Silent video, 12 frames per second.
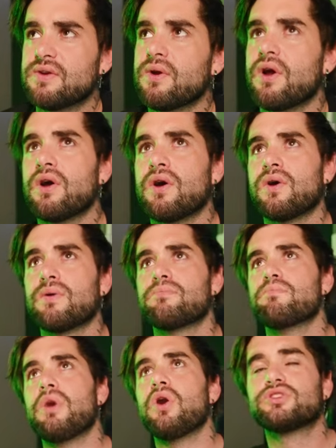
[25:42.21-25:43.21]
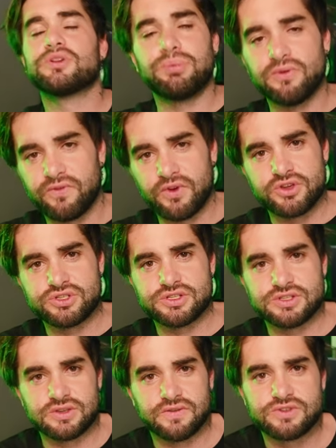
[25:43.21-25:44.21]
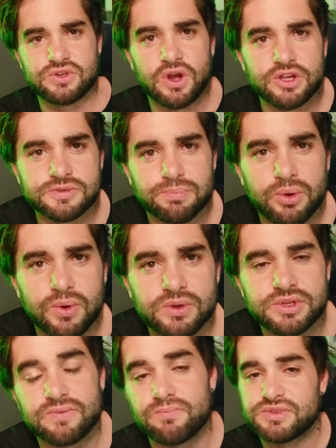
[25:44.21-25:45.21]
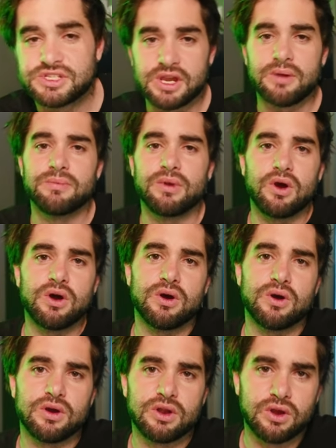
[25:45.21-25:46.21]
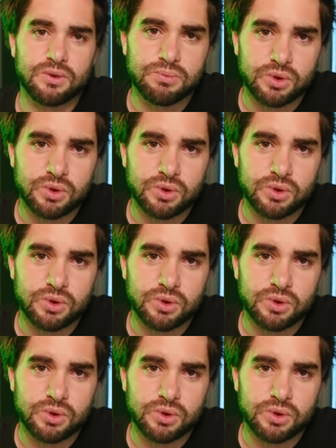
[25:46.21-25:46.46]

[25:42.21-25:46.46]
are multiple versions of transport. Some are a lot more